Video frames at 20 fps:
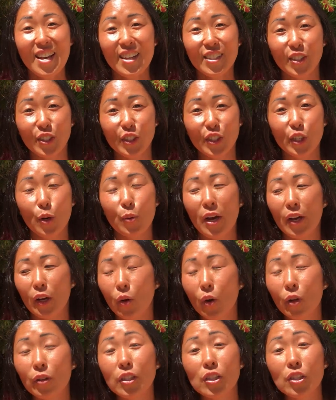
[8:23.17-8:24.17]
So I
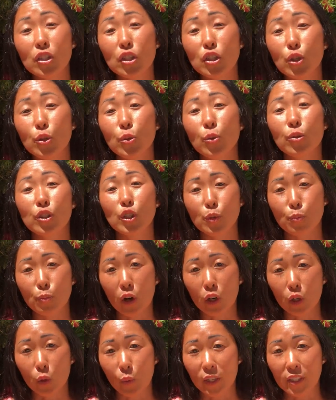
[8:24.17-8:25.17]
call this tool
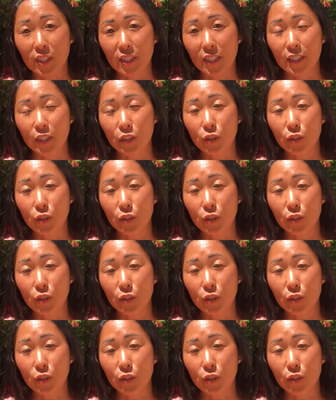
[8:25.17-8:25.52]
smart questions.